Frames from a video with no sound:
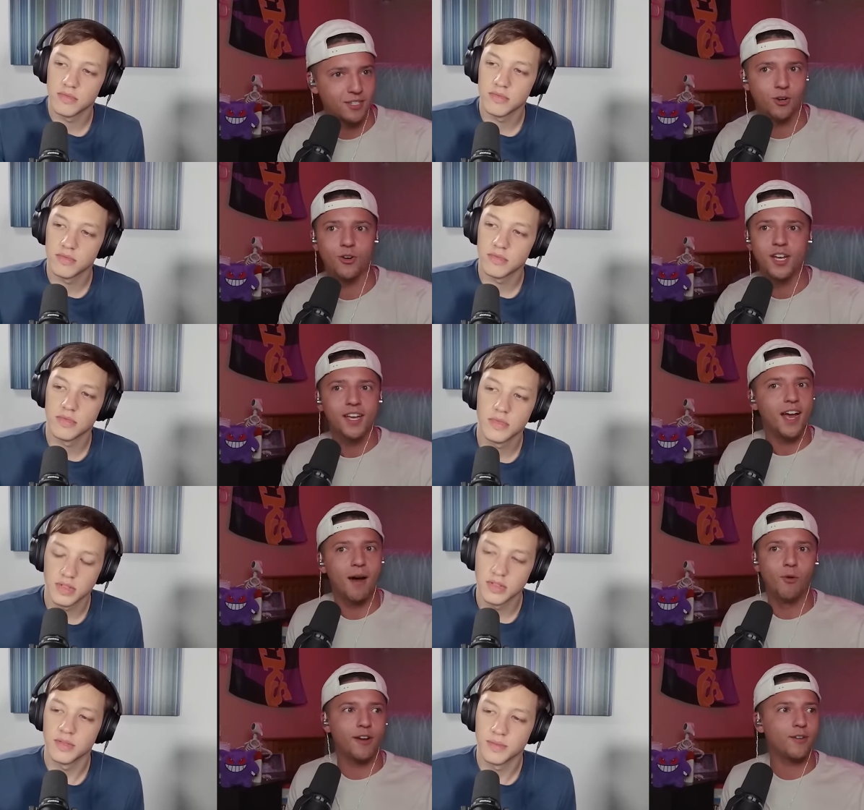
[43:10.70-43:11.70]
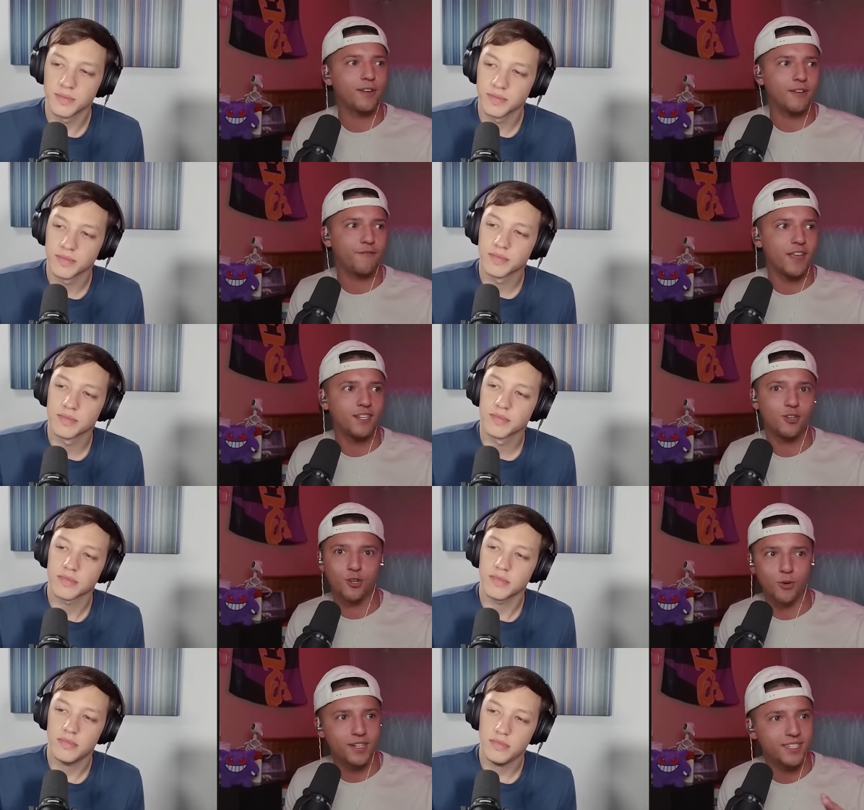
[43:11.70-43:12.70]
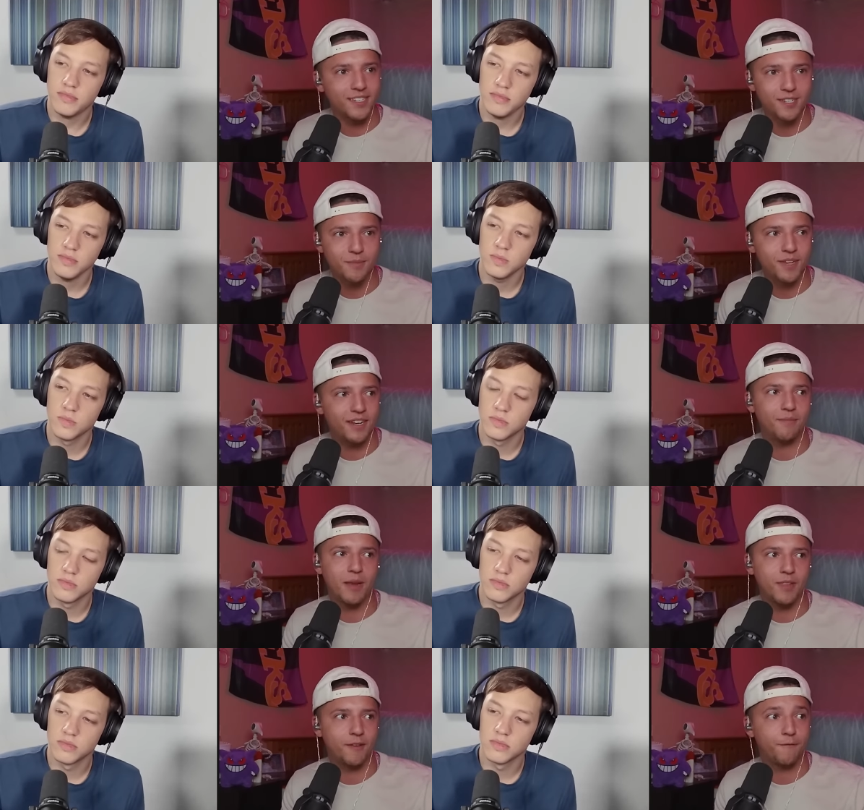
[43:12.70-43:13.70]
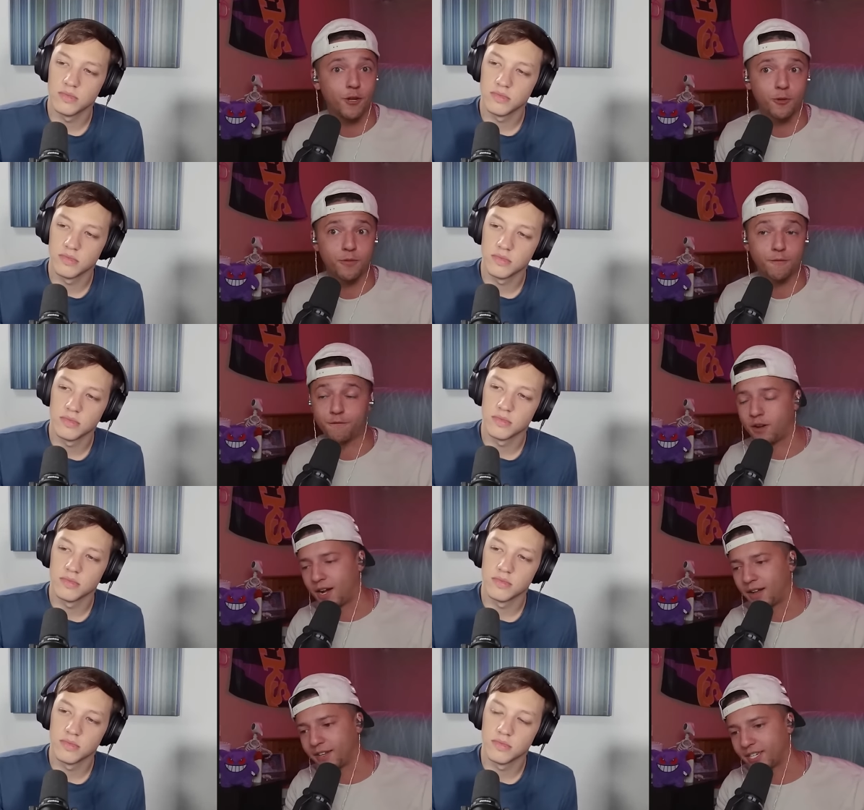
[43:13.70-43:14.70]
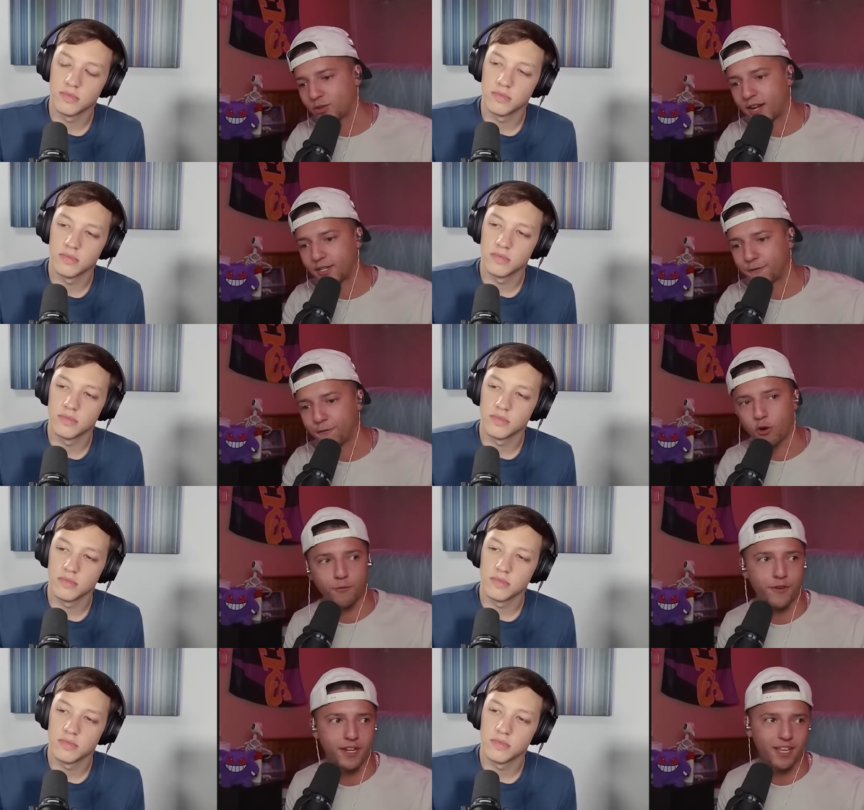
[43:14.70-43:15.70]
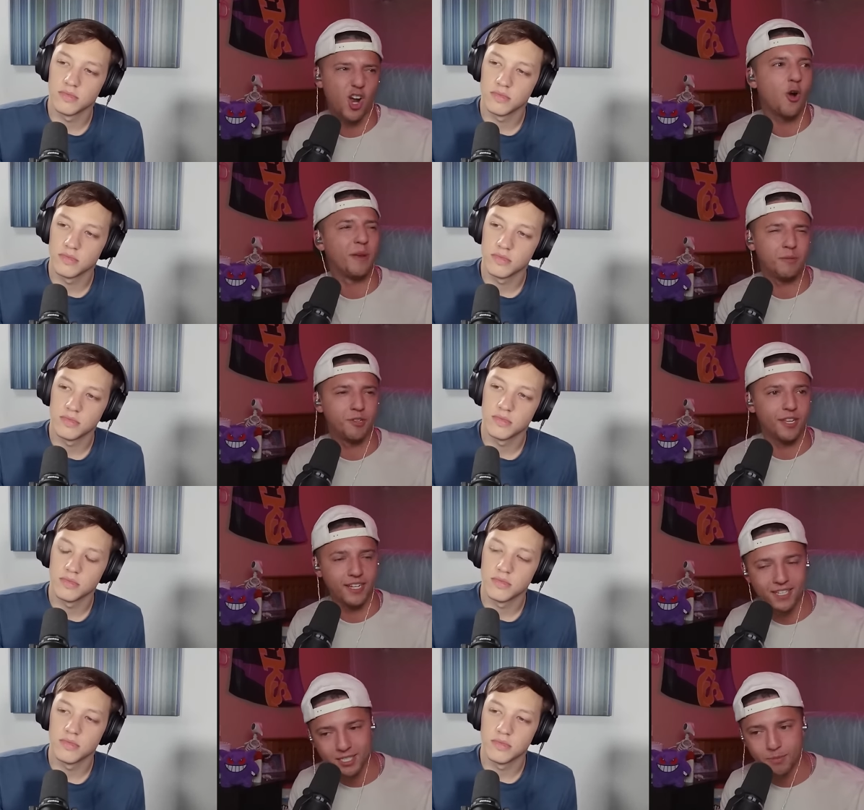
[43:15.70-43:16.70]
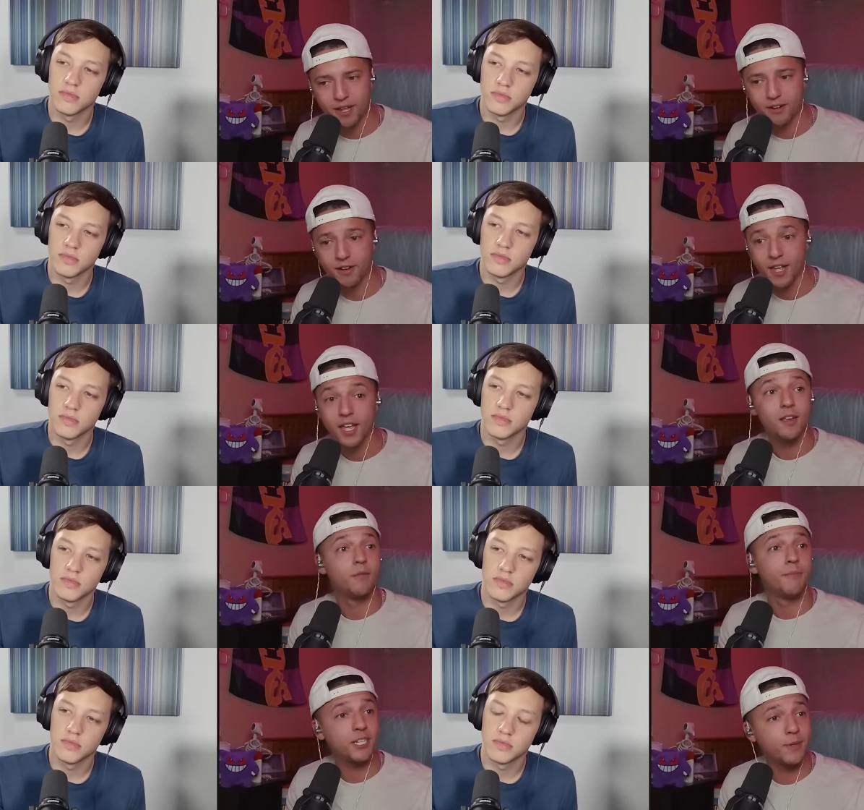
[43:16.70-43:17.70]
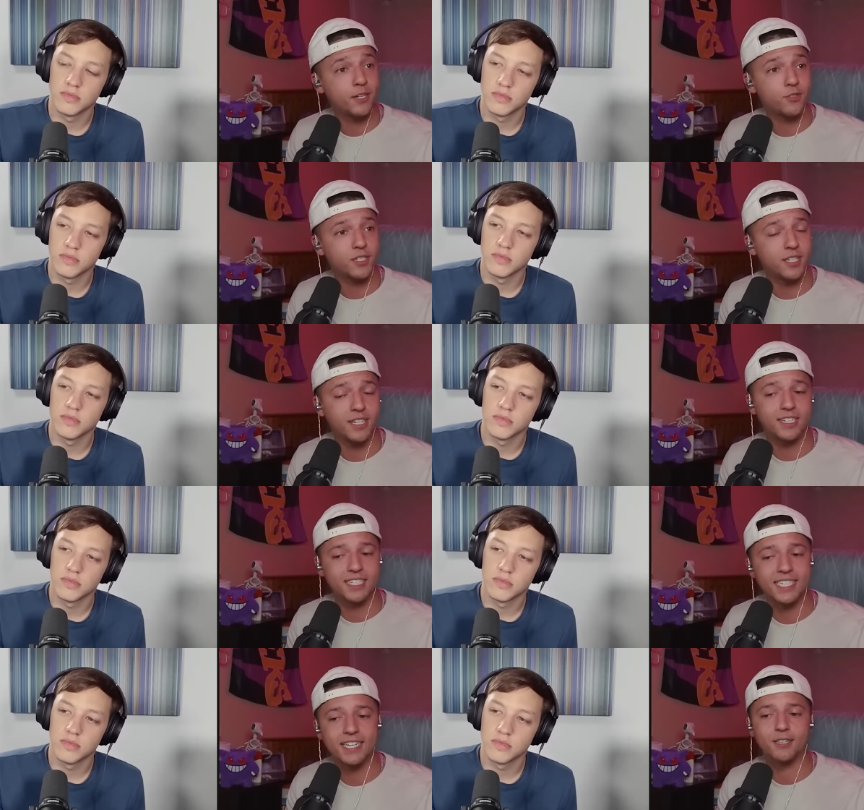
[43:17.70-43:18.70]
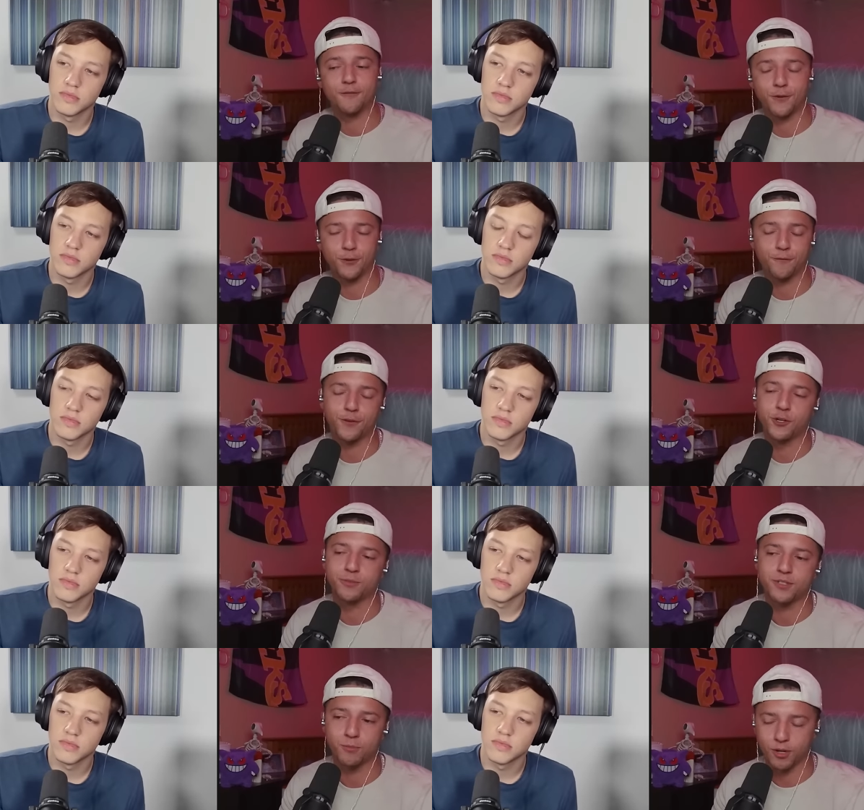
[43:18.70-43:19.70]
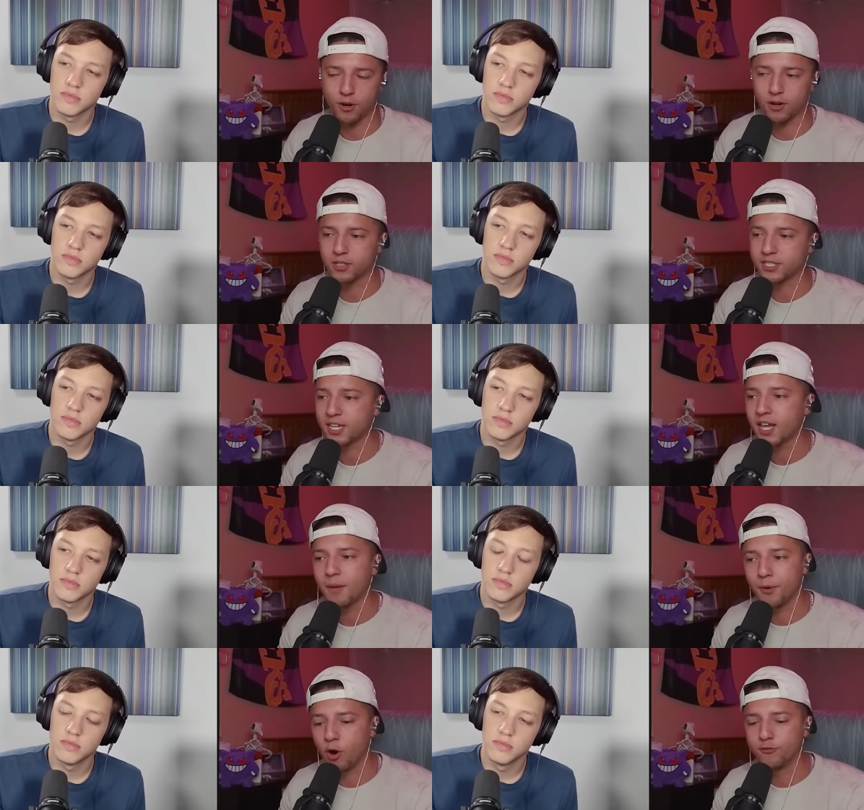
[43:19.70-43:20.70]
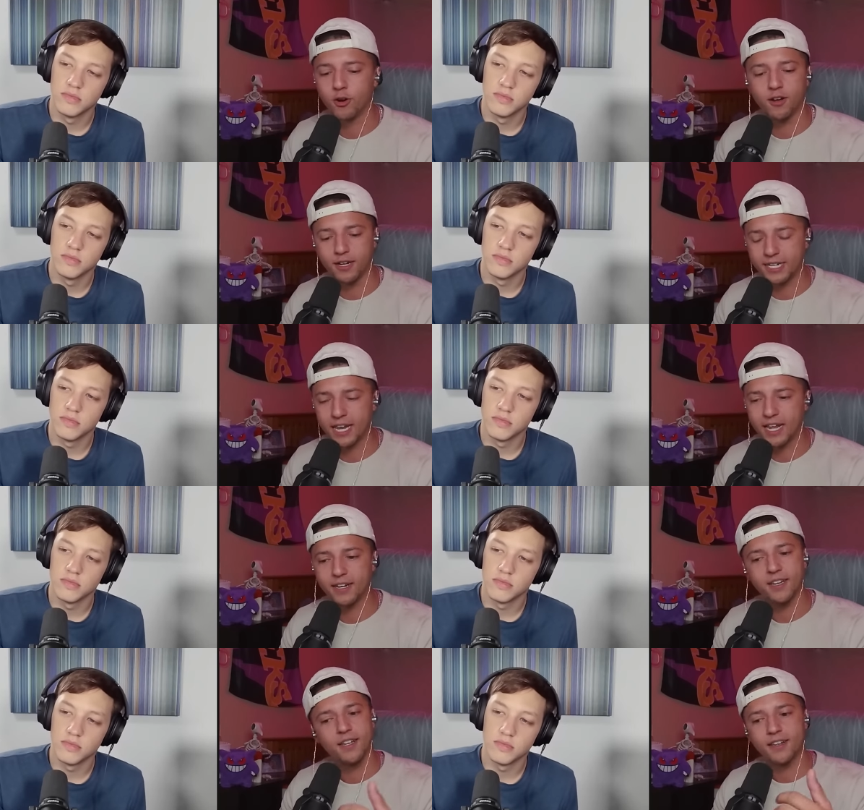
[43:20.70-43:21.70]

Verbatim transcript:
Speaker 1: So I'm wondering if they took criticism and maybe they felt uh like tried to form fit it like oh maybe they'll like this better makes me interested in seeing the further films, regardless. But overall, again,